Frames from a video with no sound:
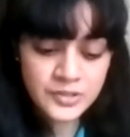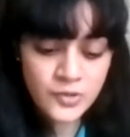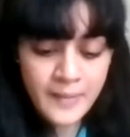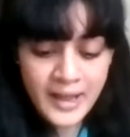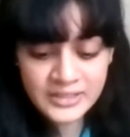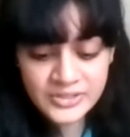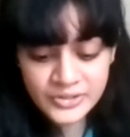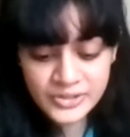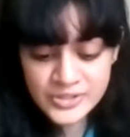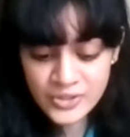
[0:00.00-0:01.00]
to go back to
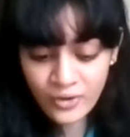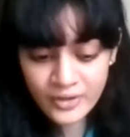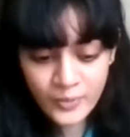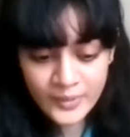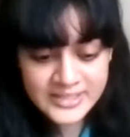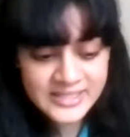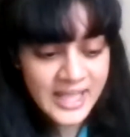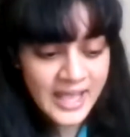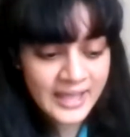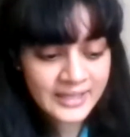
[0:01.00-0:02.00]
the story once
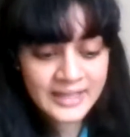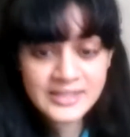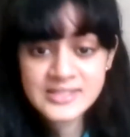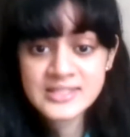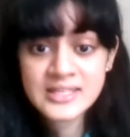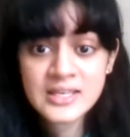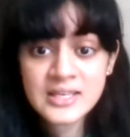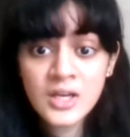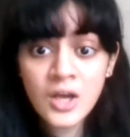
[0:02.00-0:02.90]
again and see